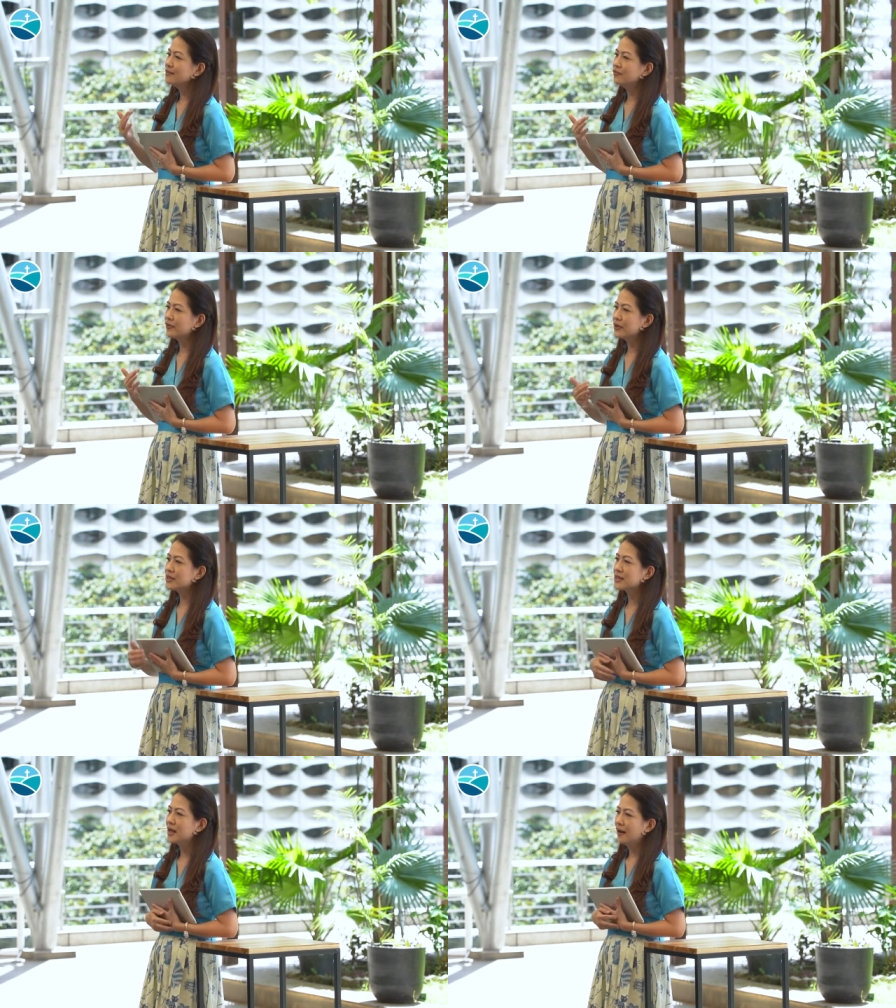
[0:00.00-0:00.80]

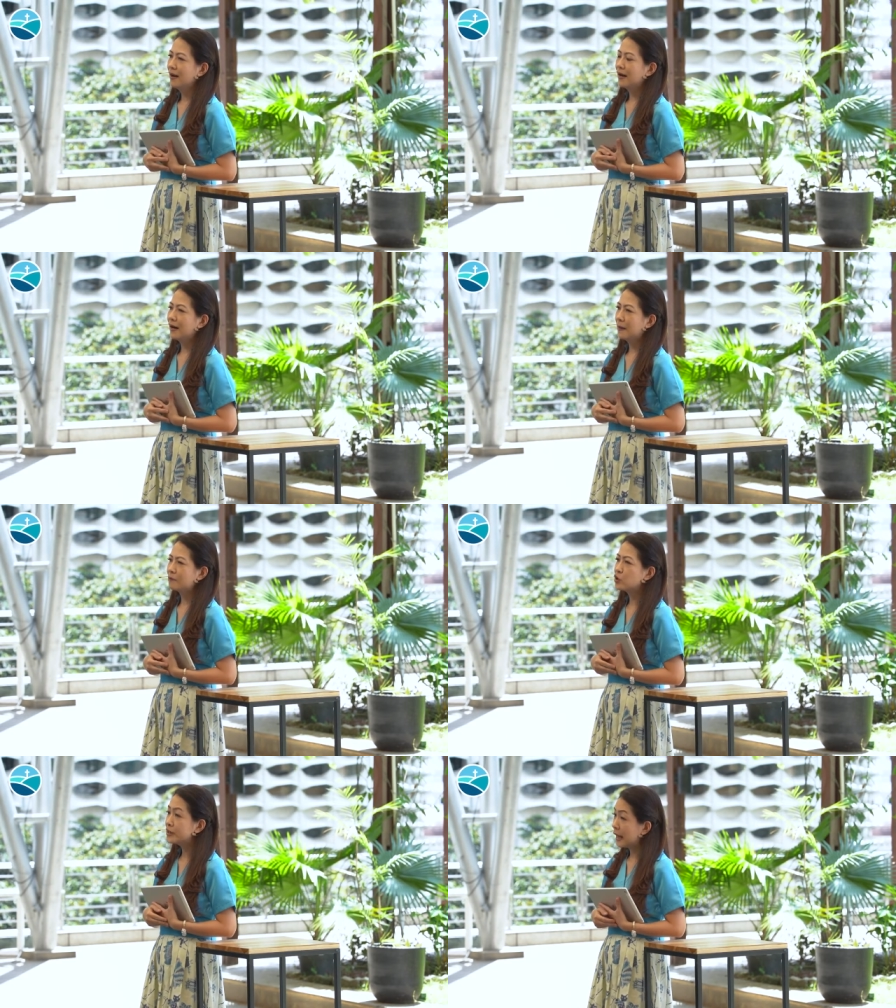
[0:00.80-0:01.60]
first
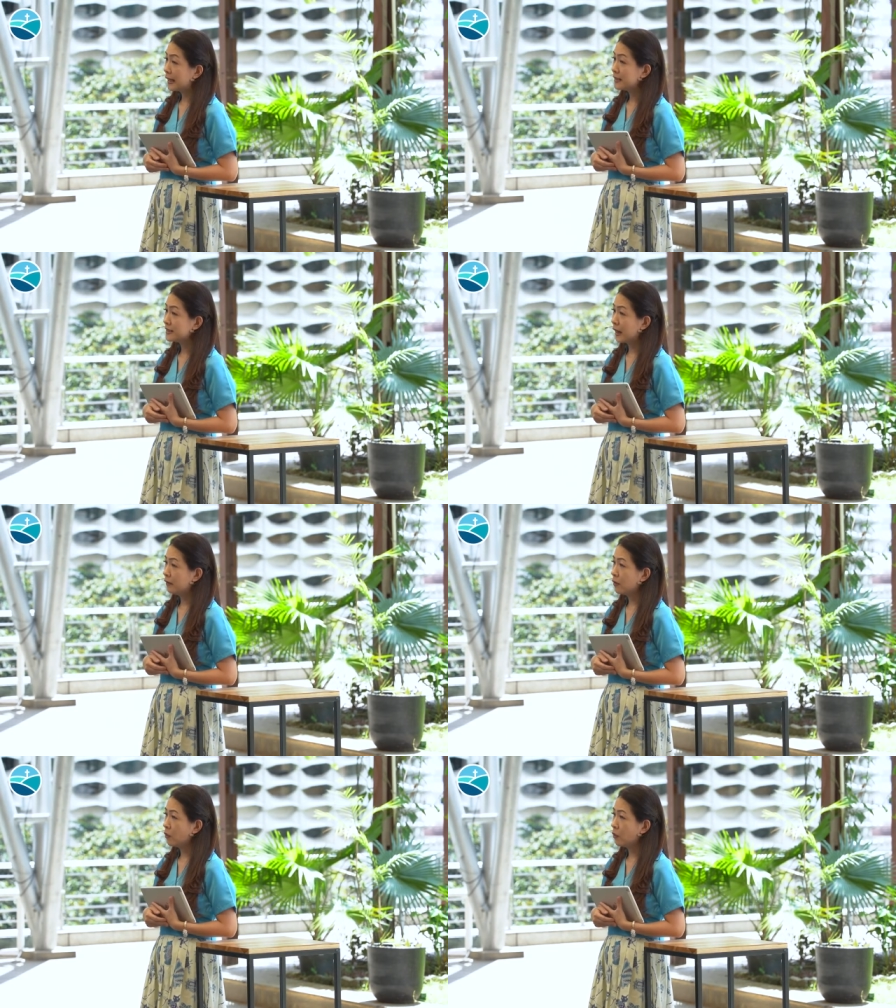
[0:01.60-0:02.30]
um, to gain self